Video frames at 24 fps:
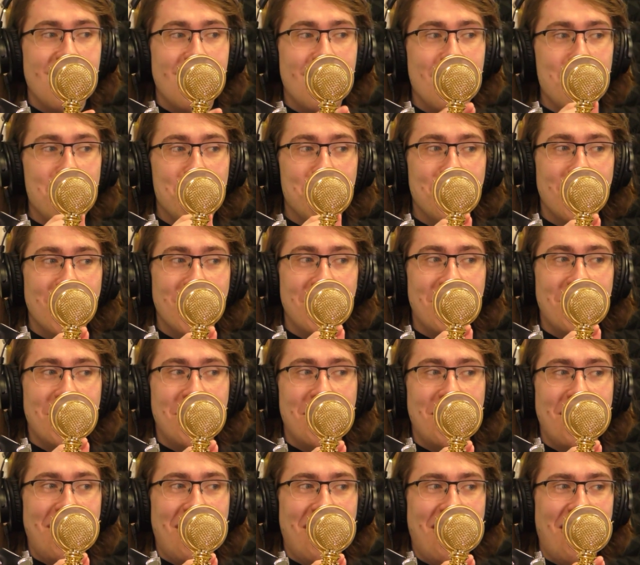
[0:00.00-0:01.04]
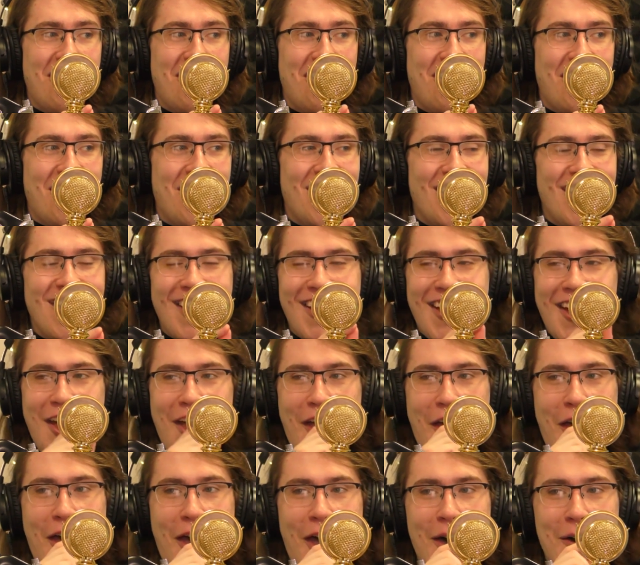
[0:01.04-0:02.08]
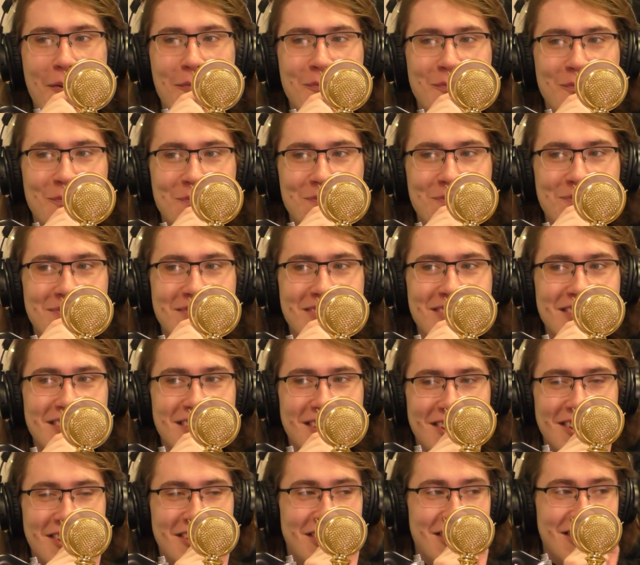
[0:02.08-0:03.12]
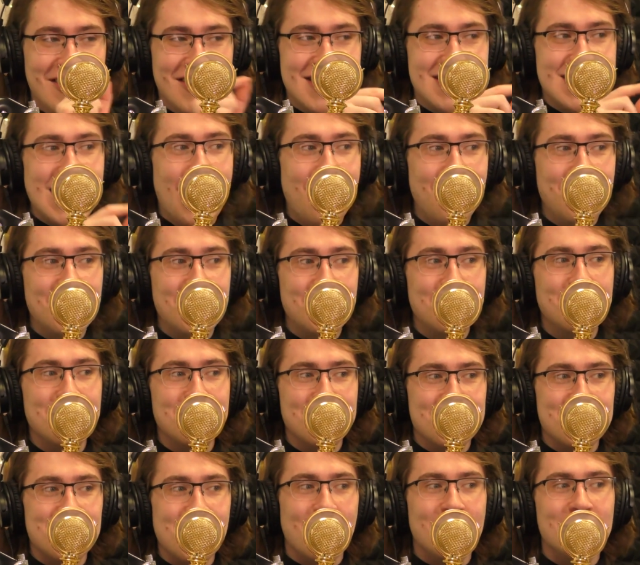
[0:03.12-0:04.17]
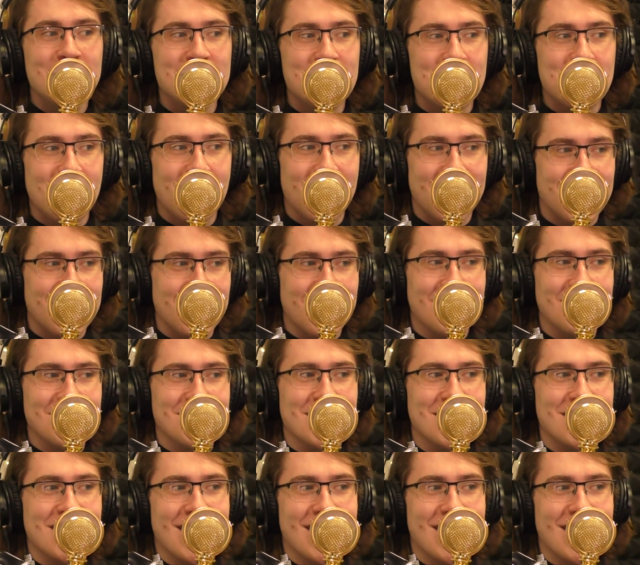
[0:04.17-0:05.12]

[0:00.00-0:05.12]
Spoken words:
But, the Soviet Union is always correct. I'll say that.